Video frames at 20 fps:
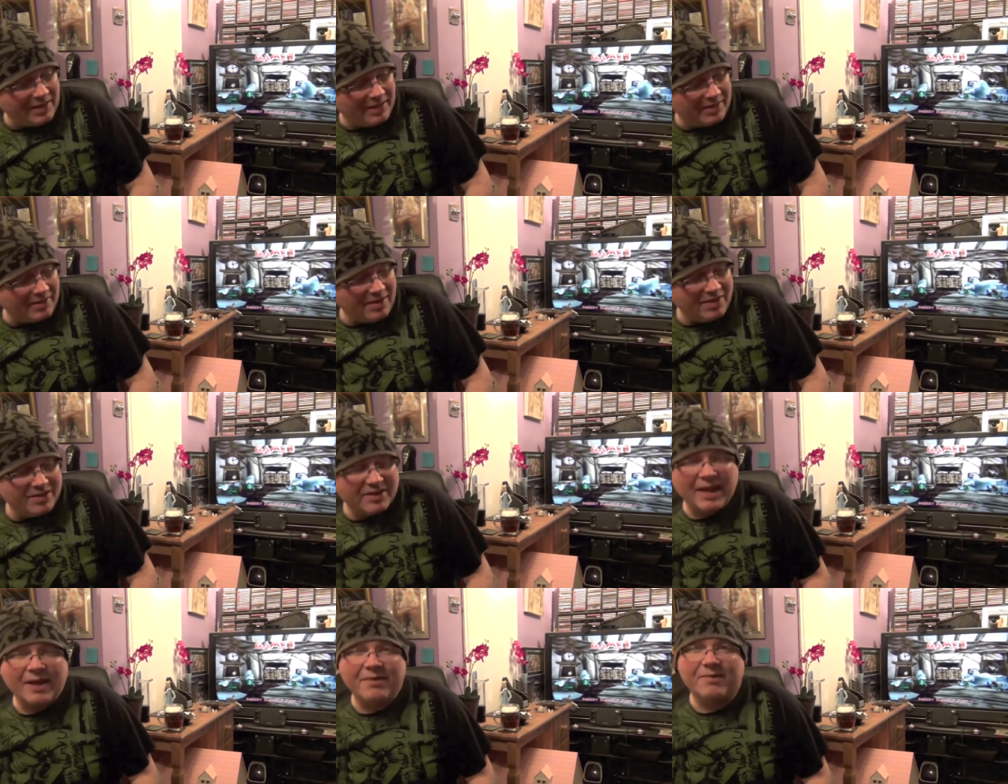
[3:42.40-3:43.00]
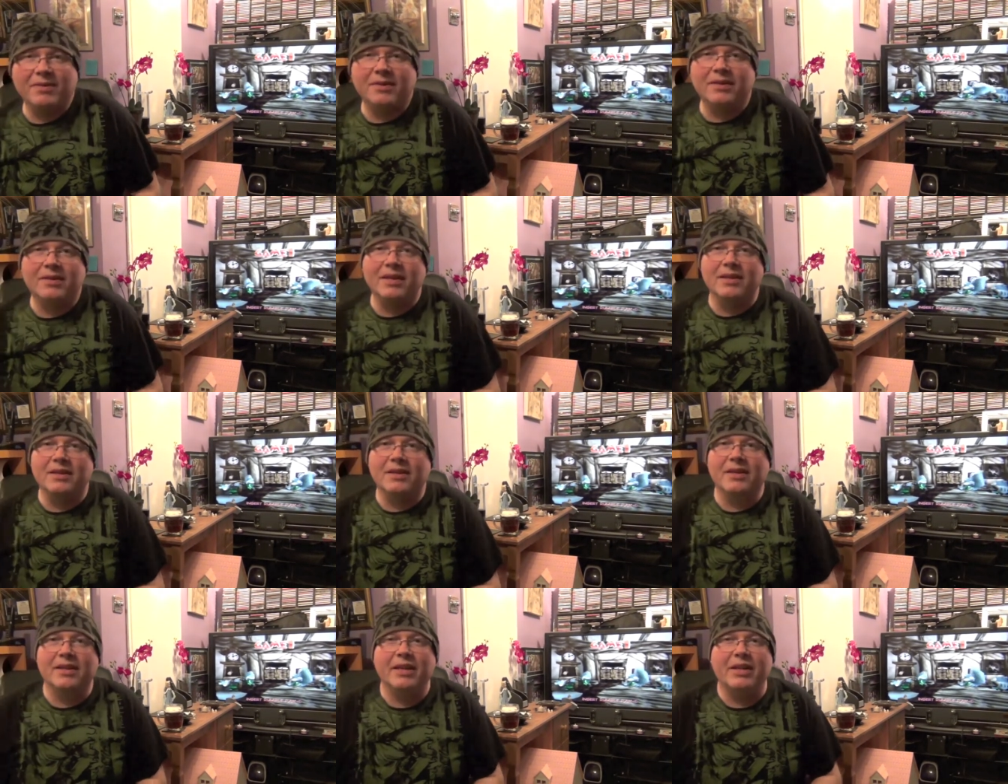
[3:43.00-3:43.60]
it's nice to have in
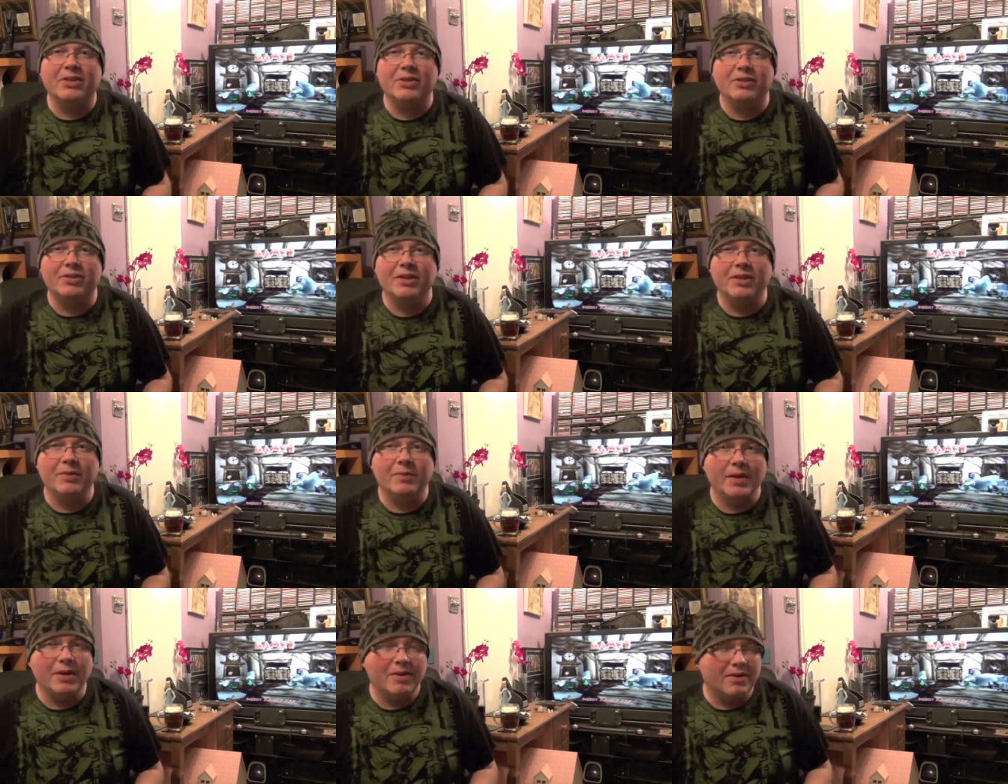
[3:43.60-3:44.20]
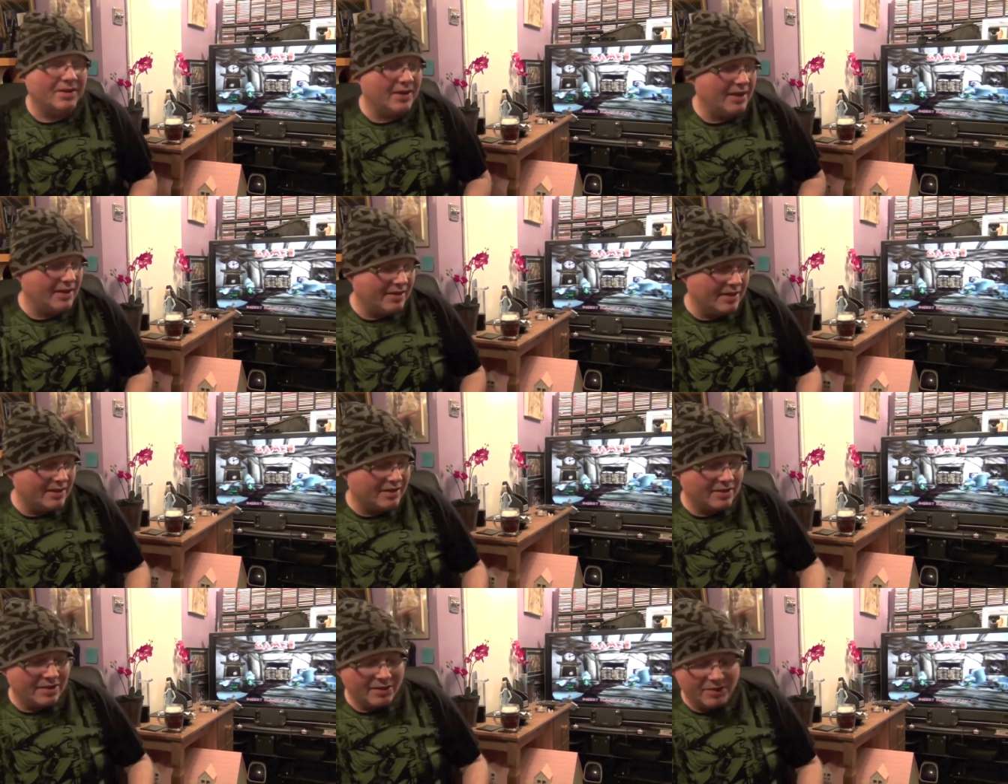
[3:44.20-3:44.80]
the collection anyway, because it
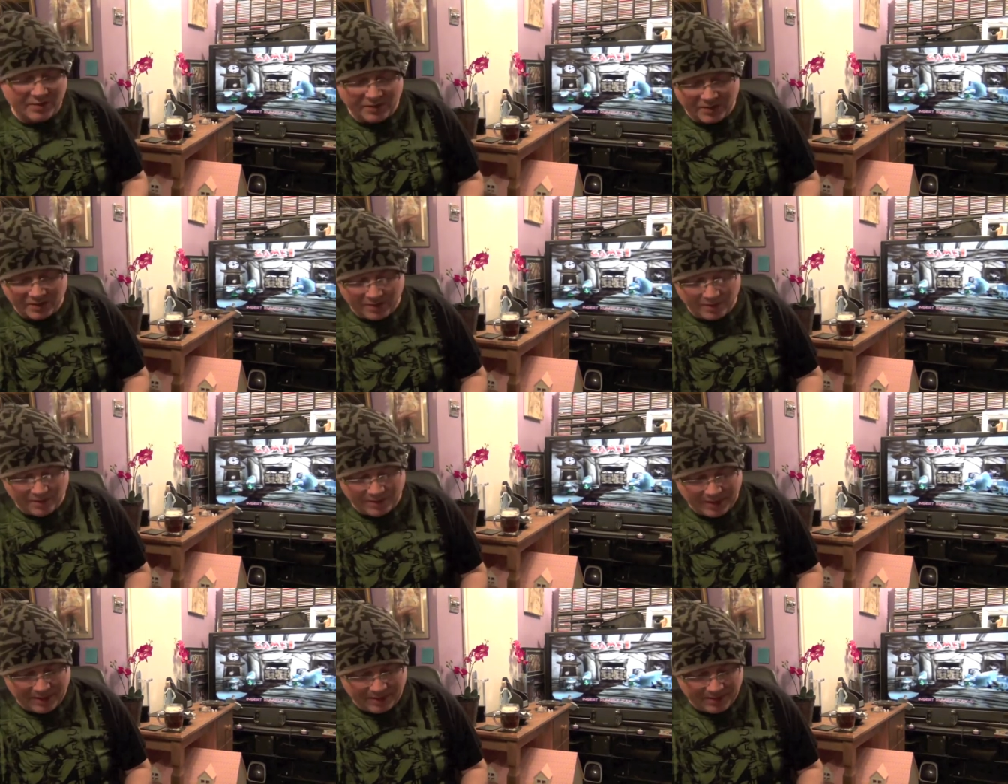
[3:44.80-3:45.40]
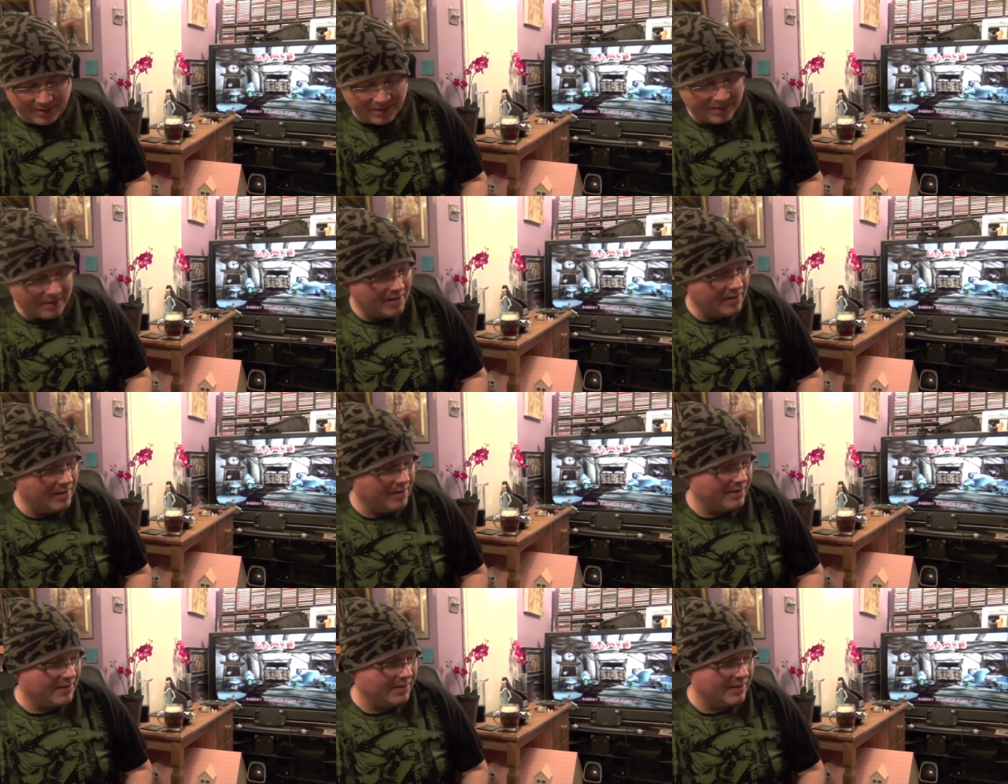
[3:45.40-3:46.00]
is exclusive to a
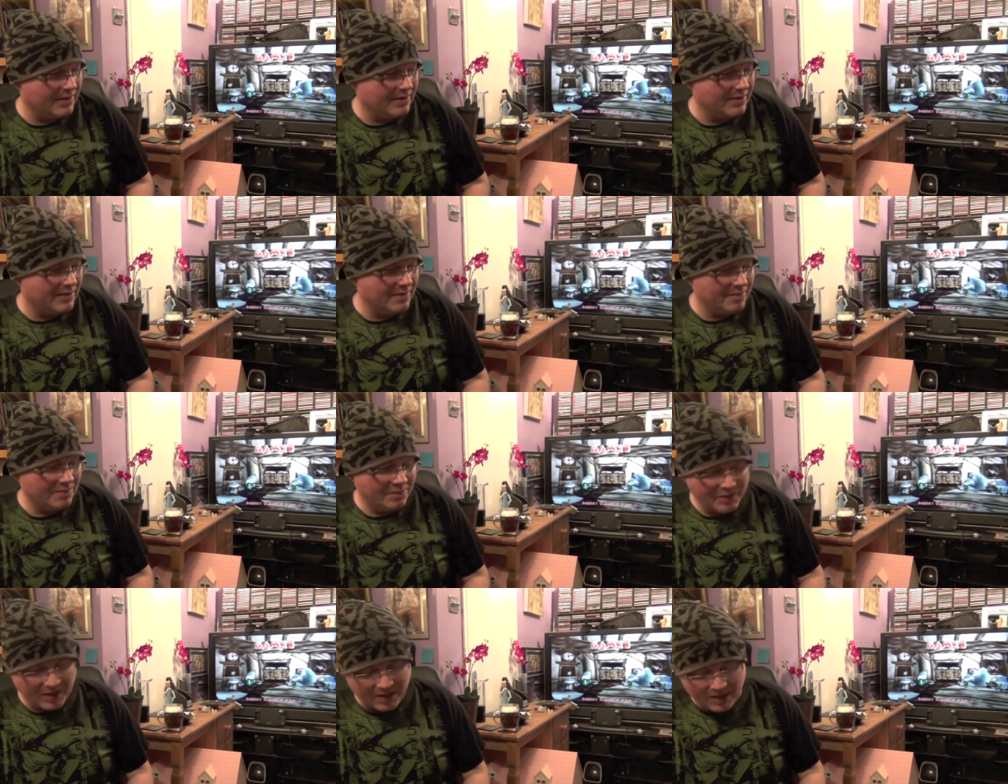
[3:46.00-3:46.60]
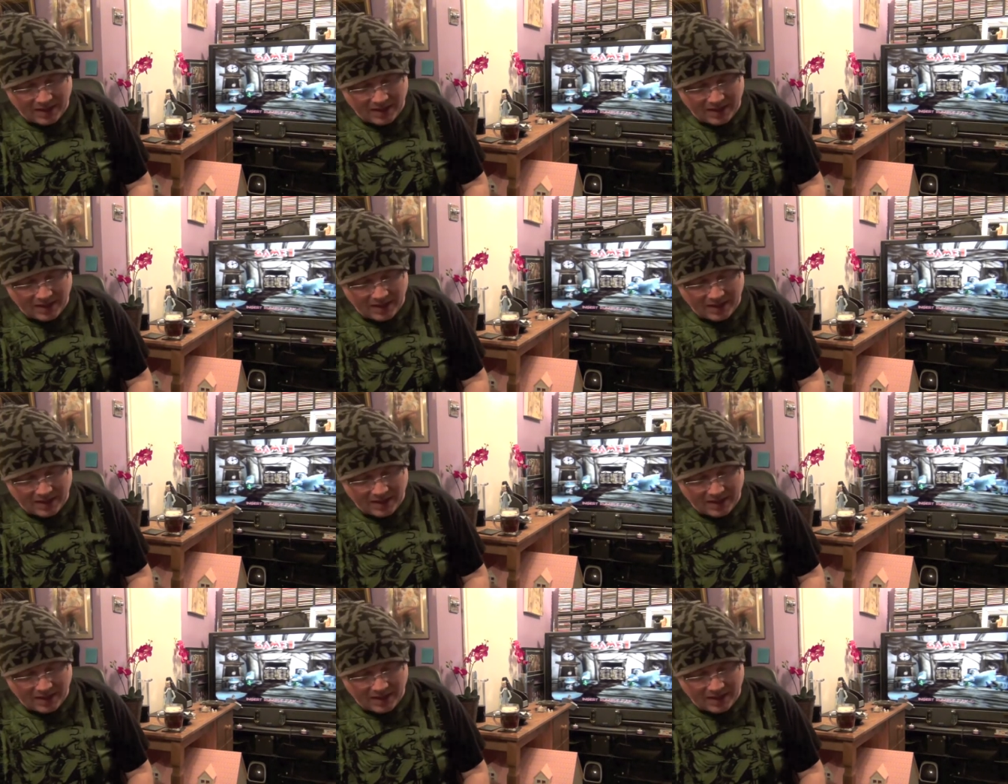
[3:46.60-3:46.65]
Leapster system.